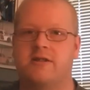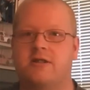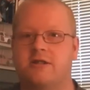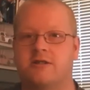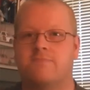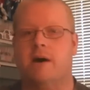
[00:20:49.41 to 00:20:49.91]
then you
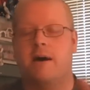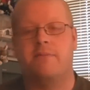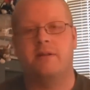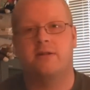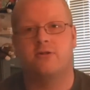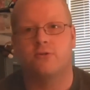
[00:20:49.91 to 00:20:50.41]
can just pop
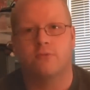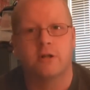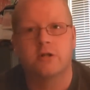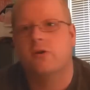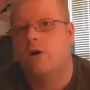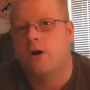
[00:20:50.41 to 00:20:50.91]
it into
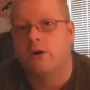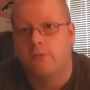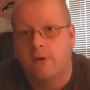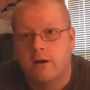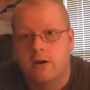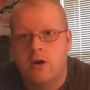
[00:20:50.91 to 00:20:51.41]
original
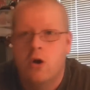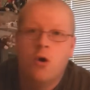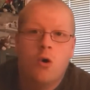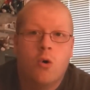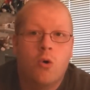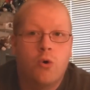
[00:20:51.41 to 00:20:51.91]
hardware
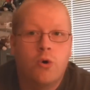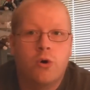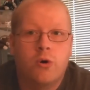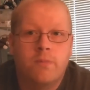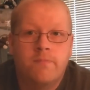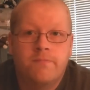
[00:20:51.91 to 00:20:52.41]

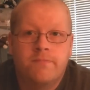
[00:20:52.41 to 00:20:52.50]
or